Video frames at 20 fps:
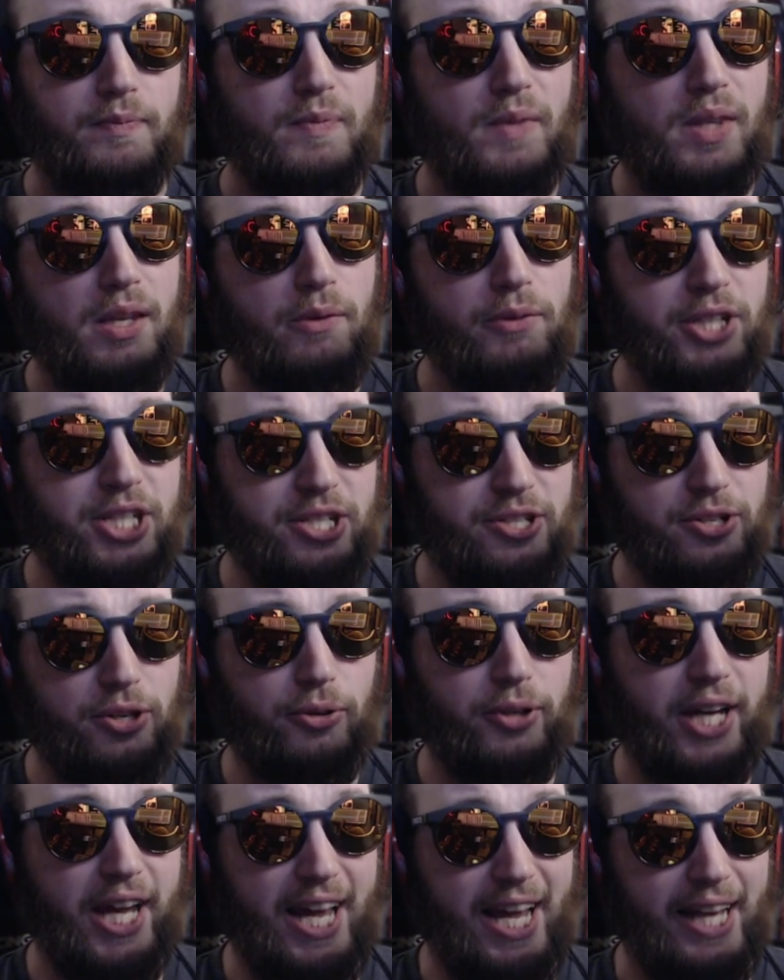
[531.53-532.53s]
which is
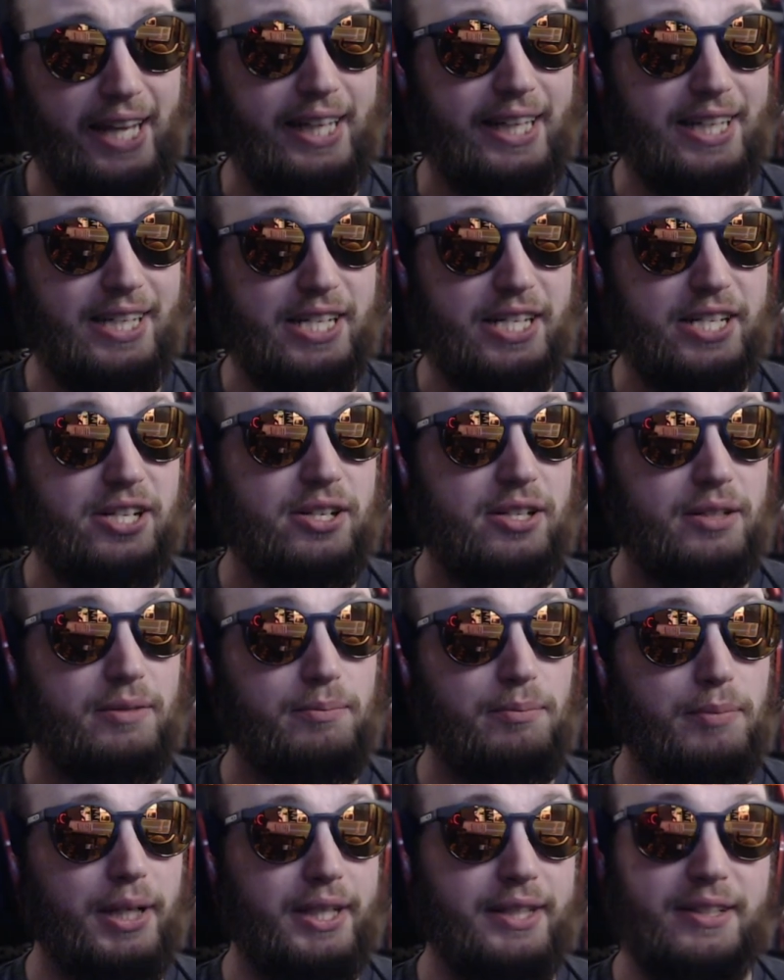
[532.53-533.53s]
okay-ish,
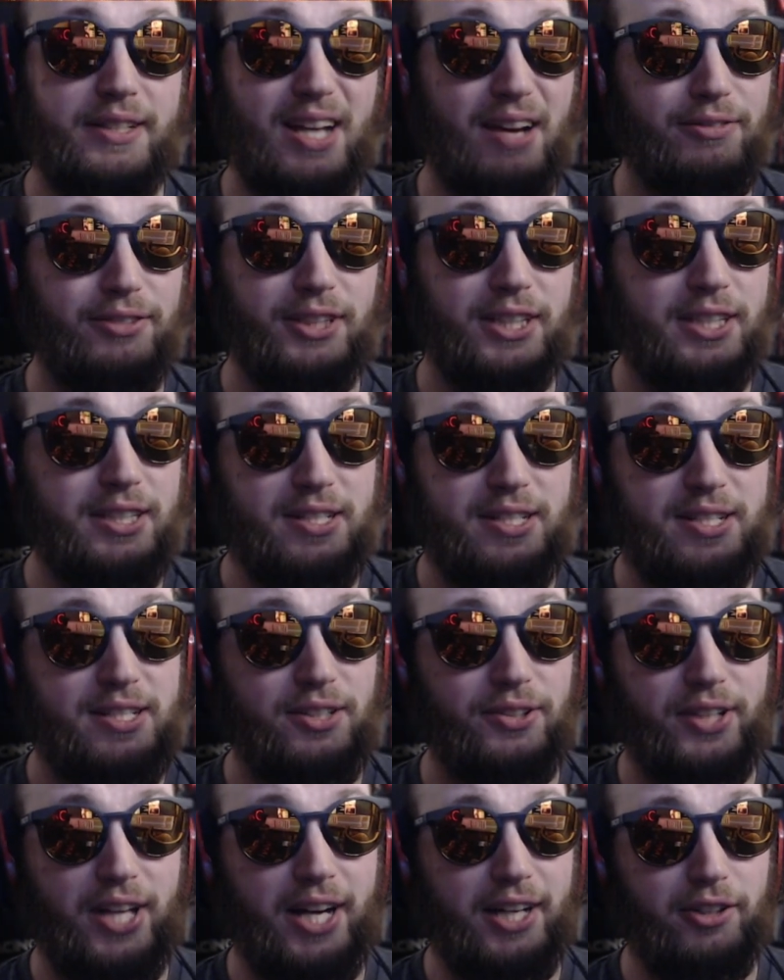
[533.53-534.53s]
but definitely
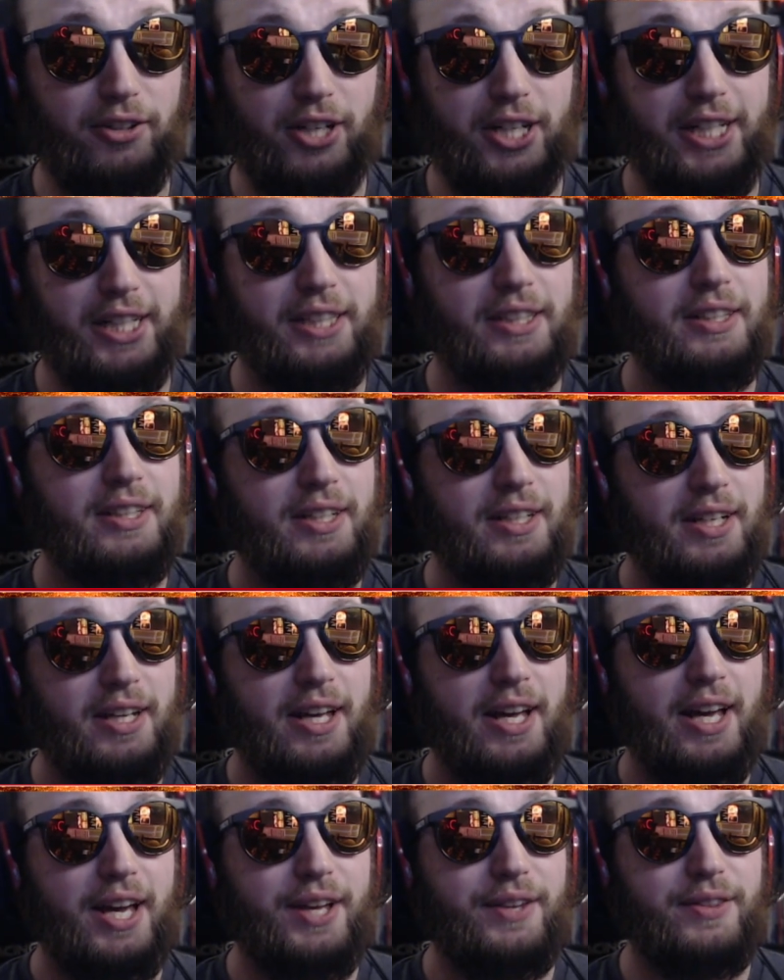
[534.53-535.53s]
still not great.
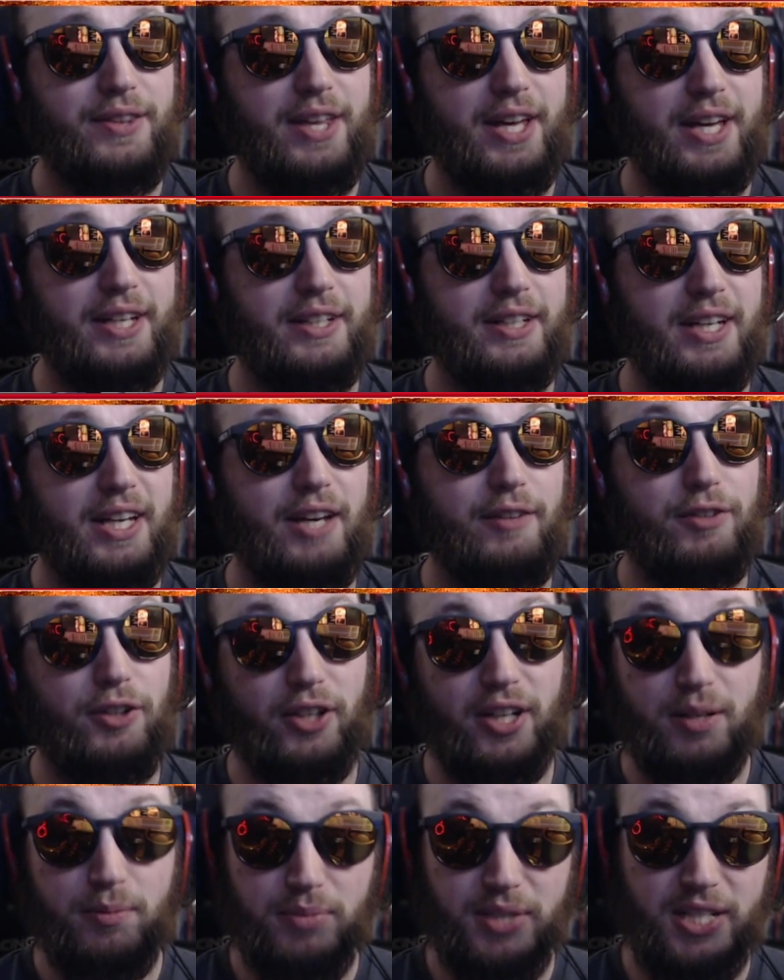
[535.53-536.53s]
And then if your
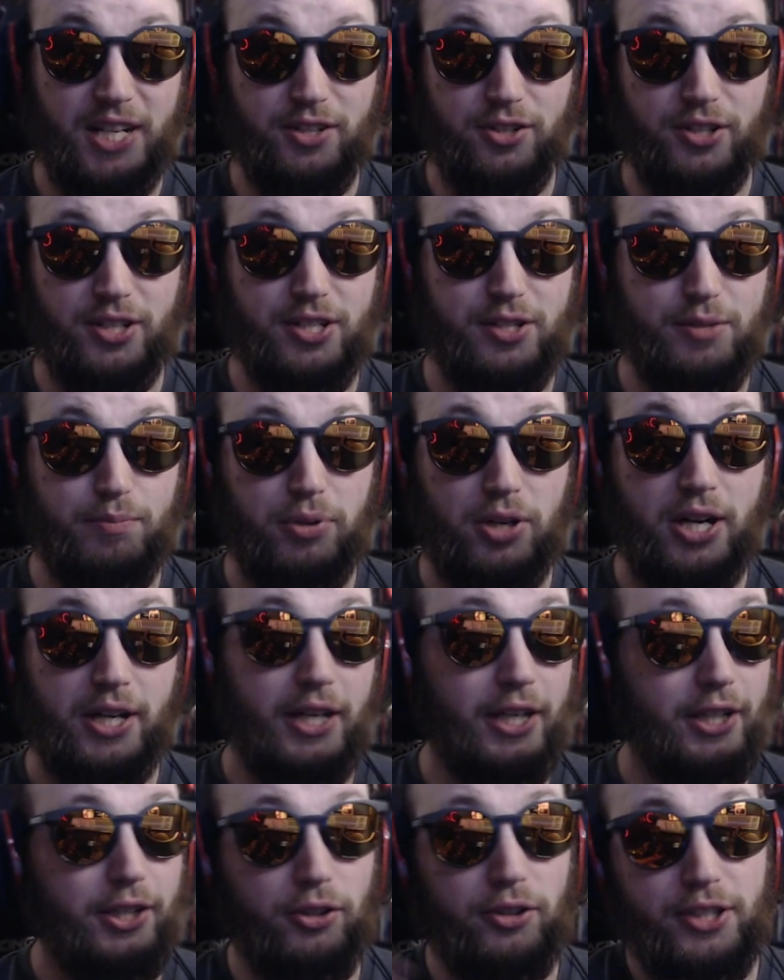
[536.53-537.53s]
hidden potential doesn't proc,
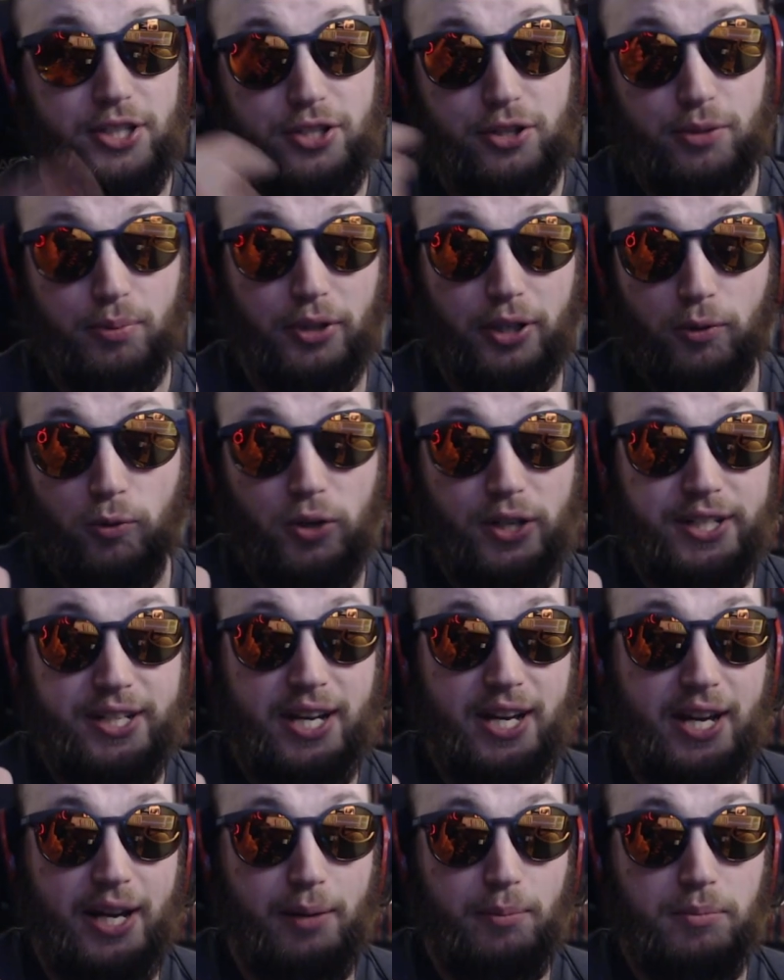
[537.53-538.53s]
you're only supering one
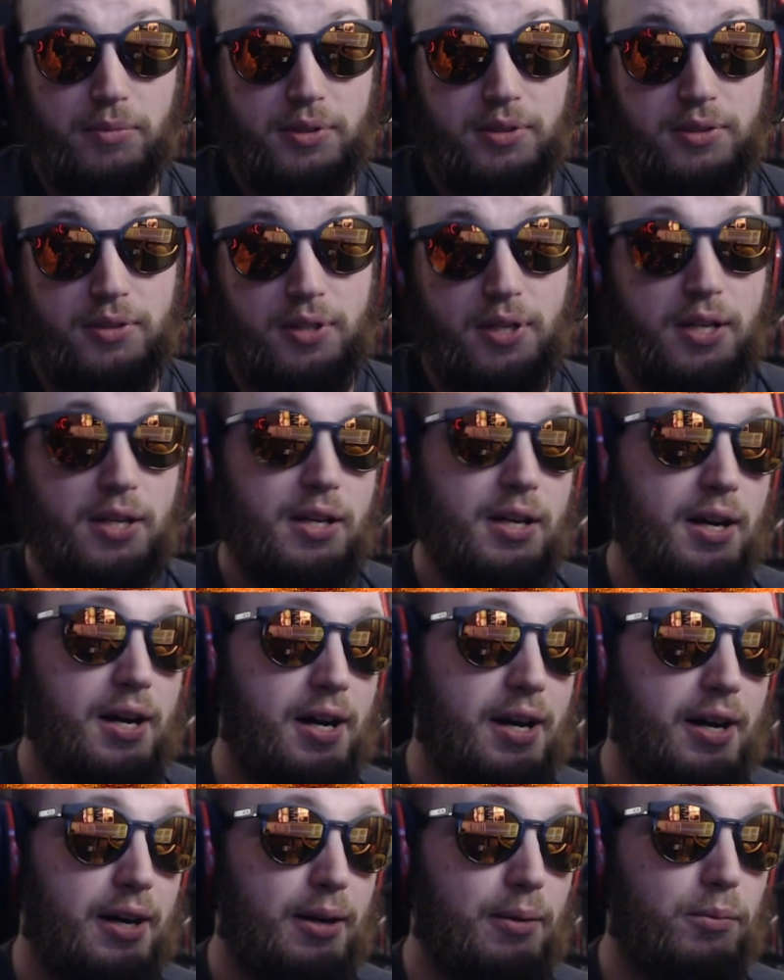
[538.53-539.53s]
time,
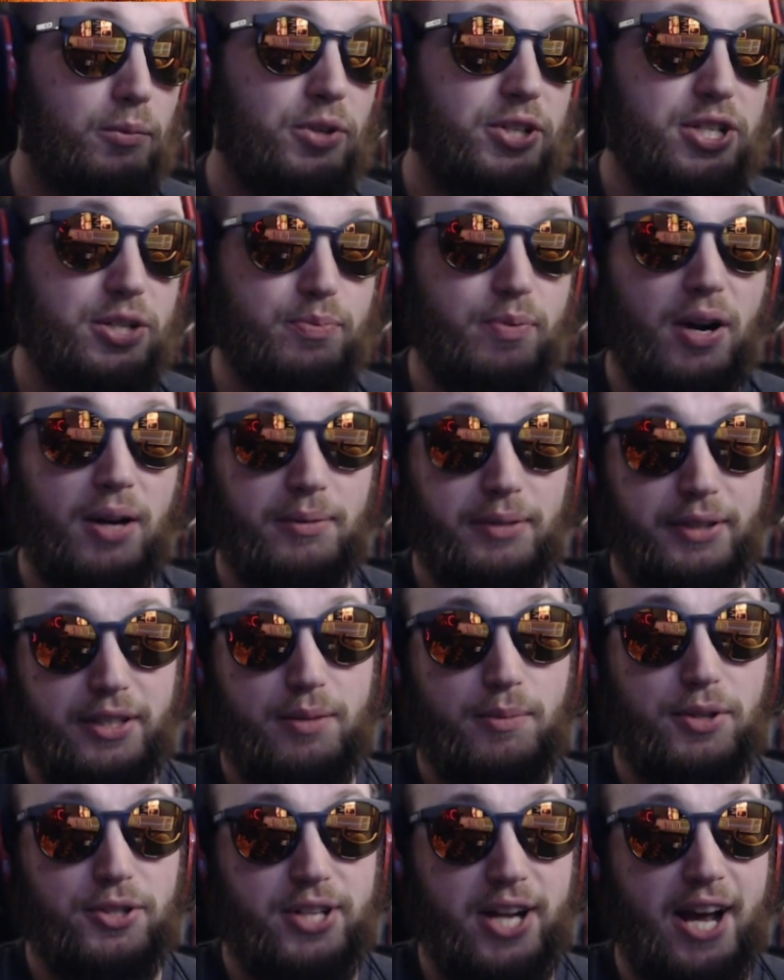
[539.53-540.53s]
which is probably
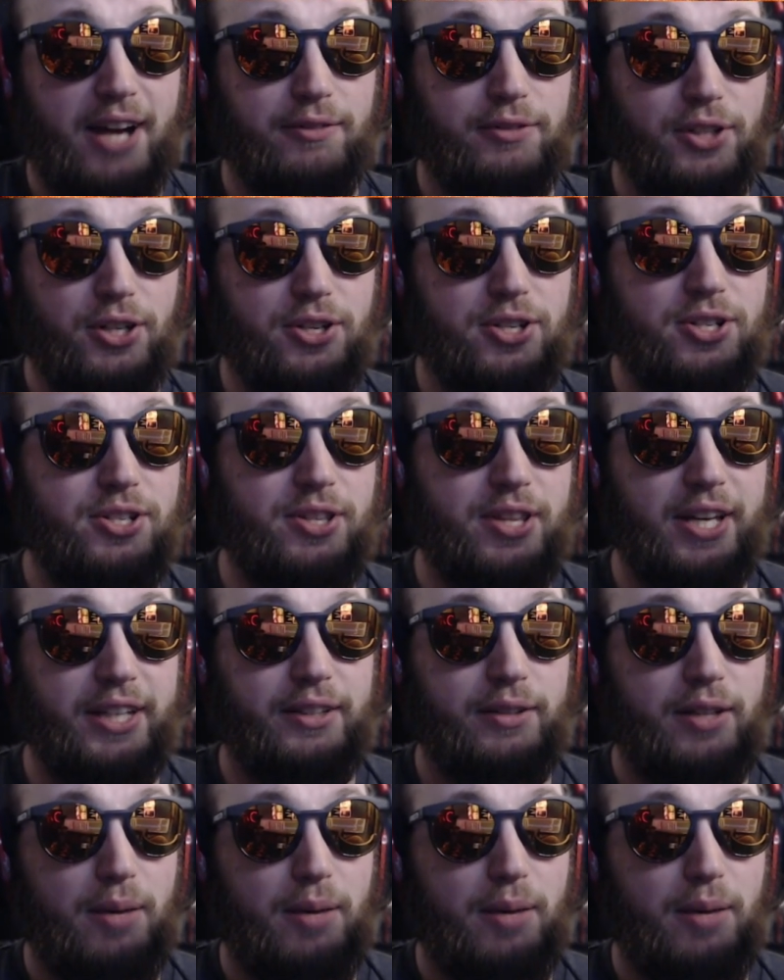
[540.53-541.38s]
the most average thing that